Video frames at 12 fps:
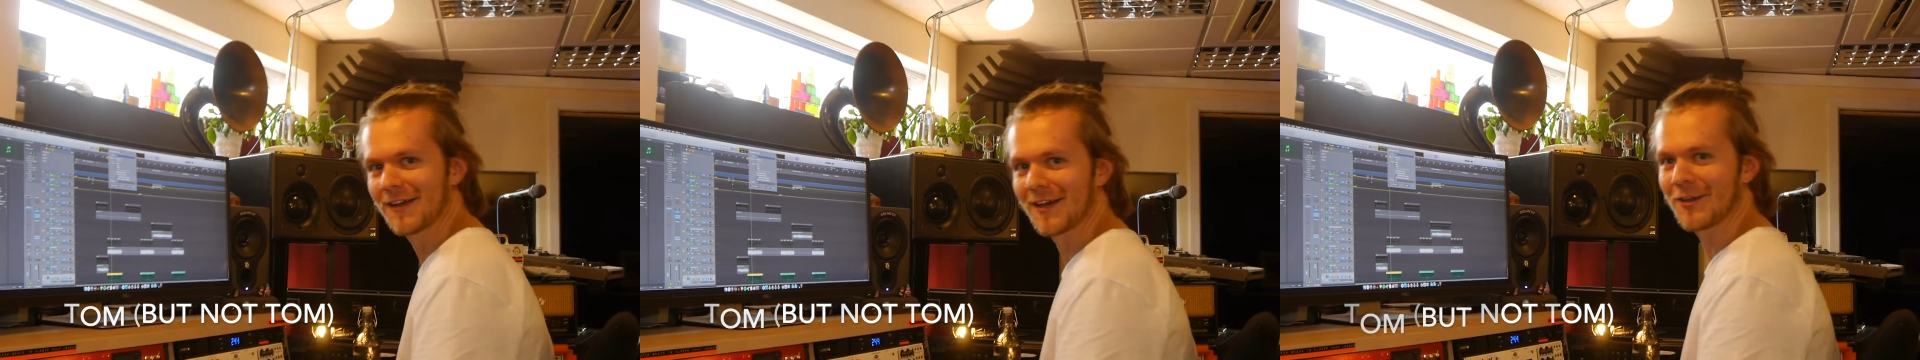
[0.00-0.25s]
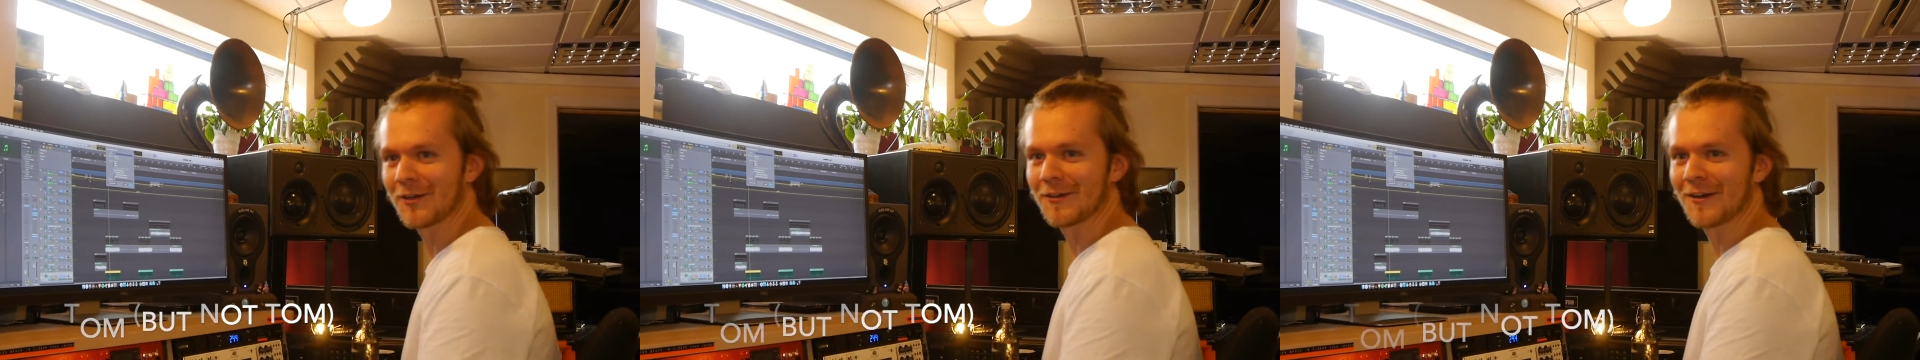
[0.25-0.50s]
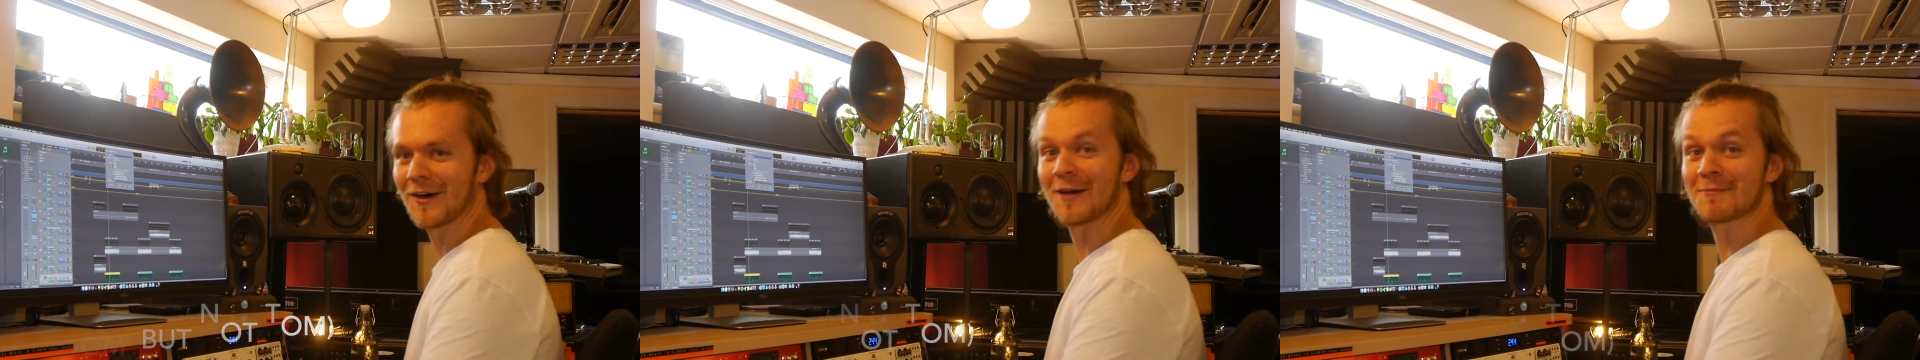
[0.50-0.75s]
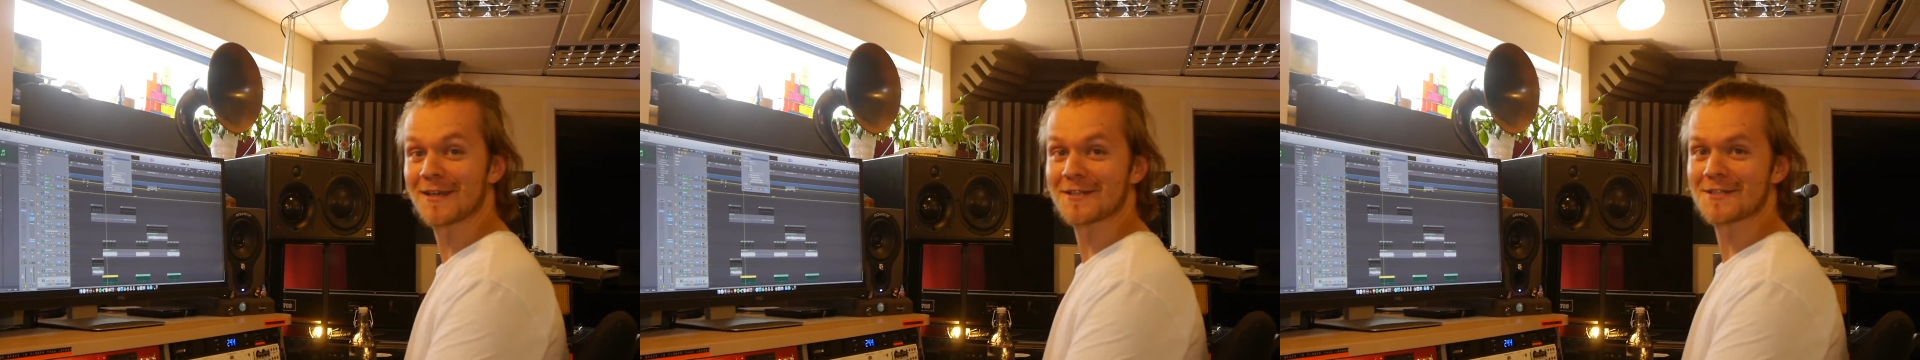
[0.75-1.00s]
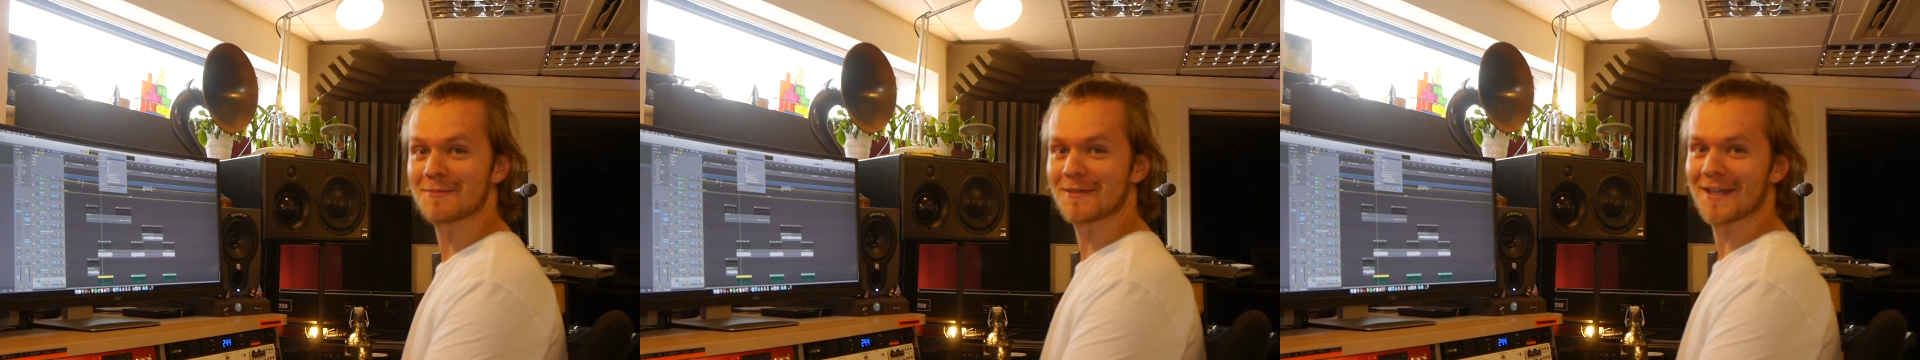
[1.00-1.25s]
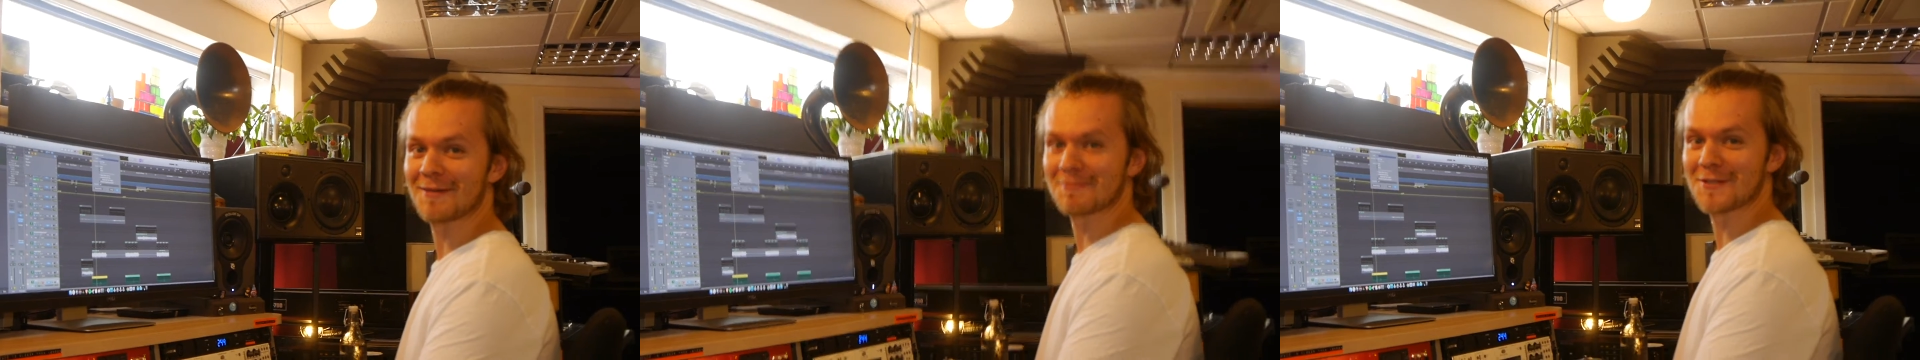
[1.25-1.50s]
Hello, I'm yet to be
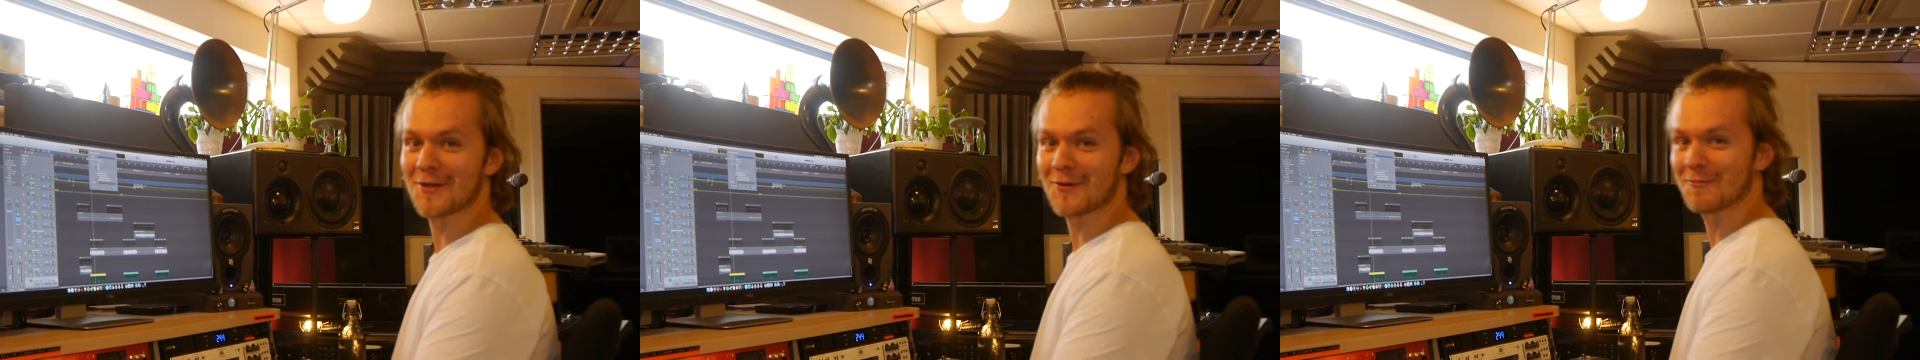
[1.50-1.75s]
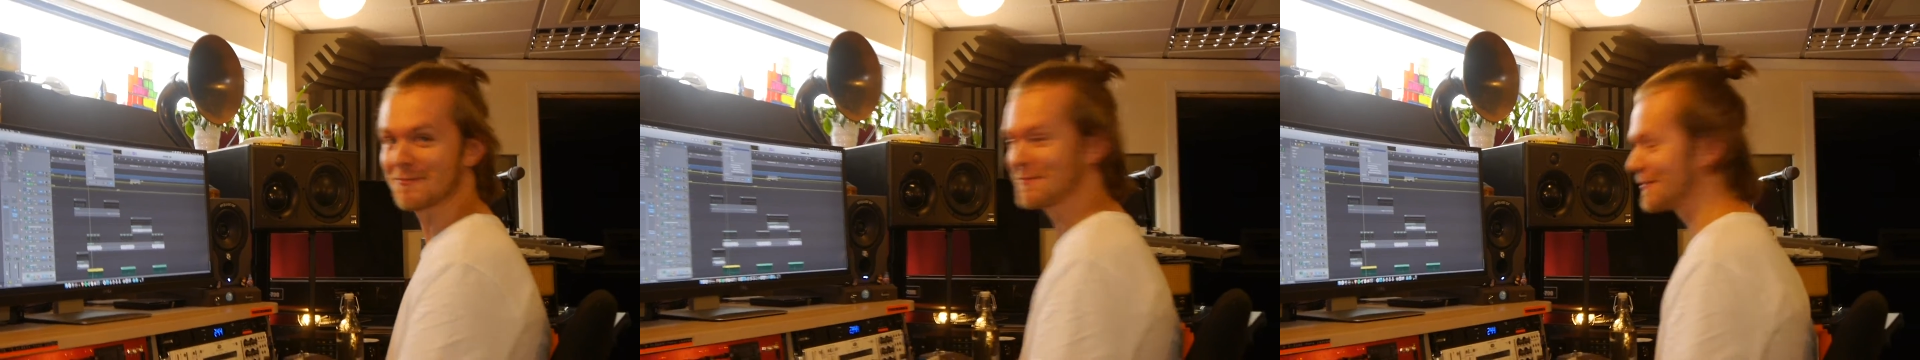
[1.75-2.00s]
named Tom.